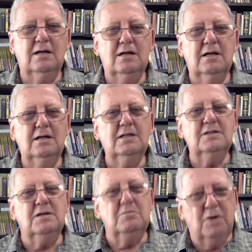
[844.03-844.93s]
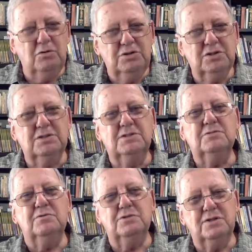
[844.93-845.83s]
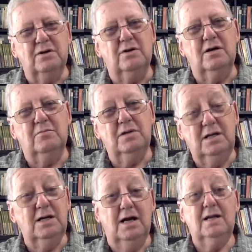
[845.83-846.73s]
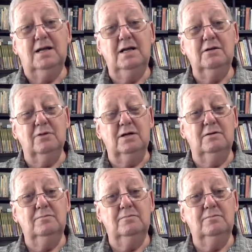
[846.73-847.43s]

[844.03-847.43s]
his emotions were stirred up. He got angry.